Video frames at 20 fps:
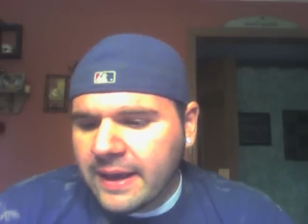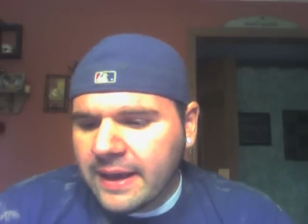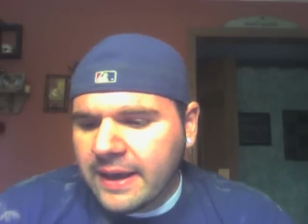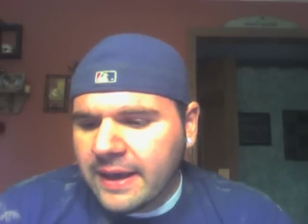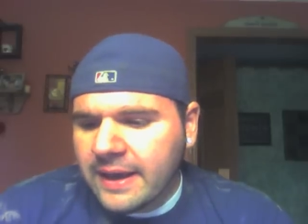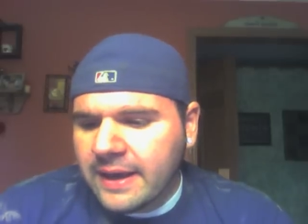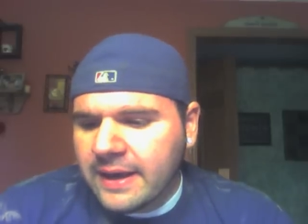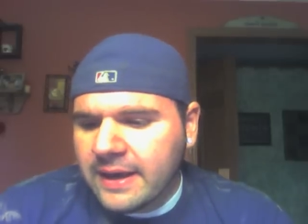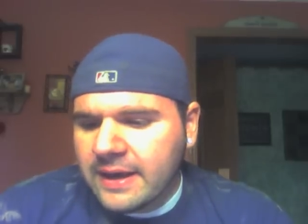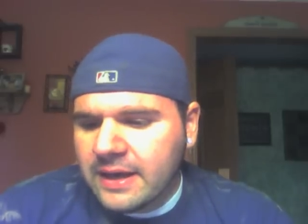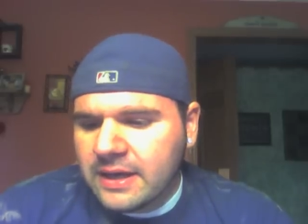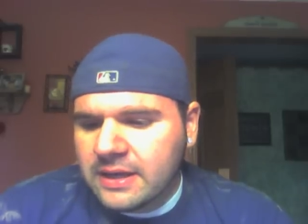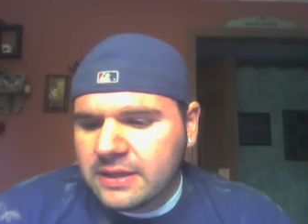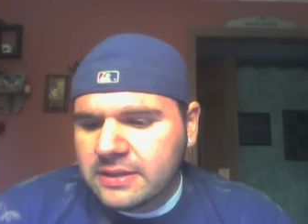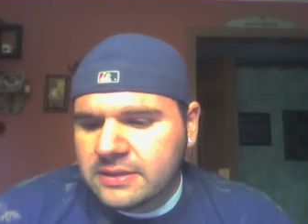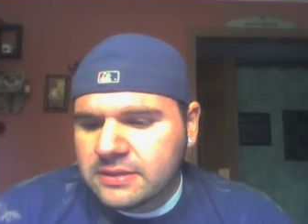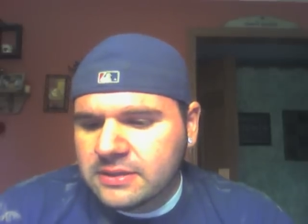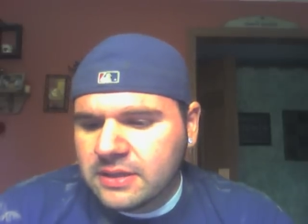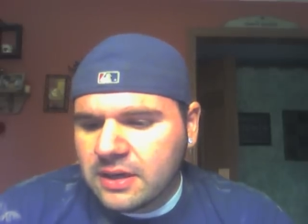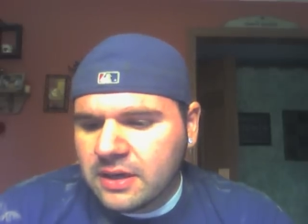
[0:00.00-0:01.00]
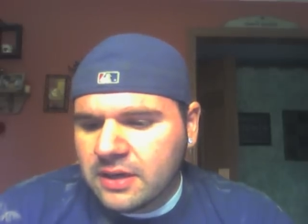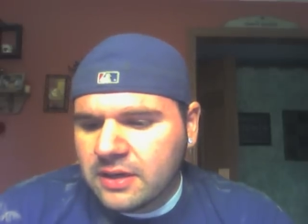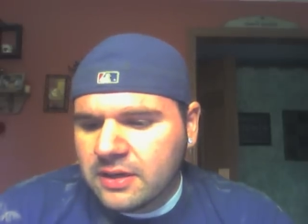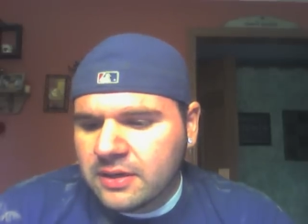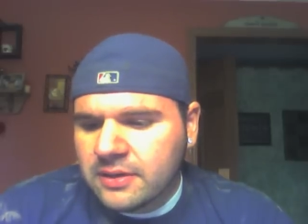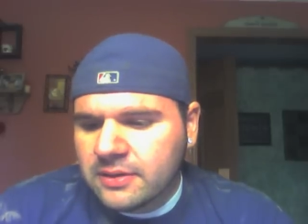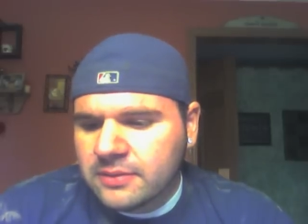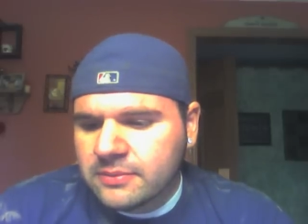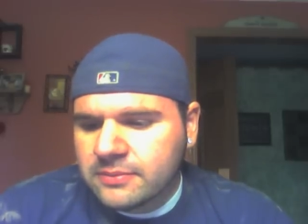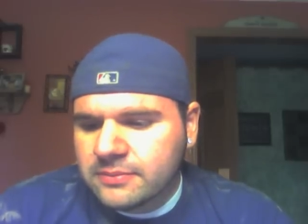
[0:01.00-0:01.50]
And
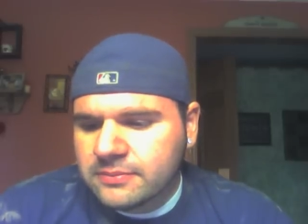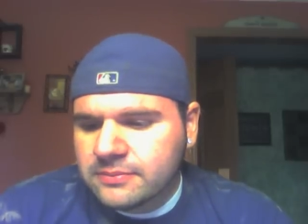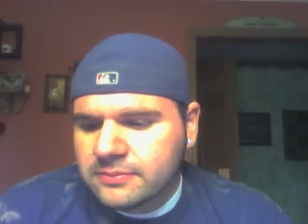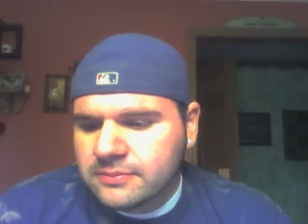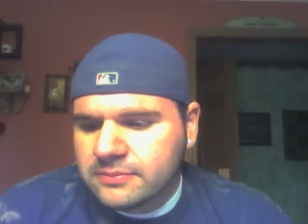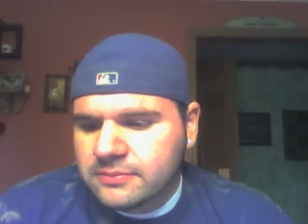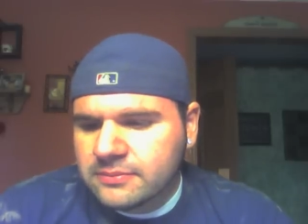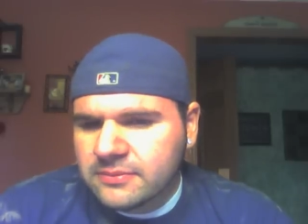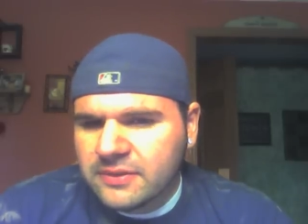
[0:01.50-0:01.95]
um,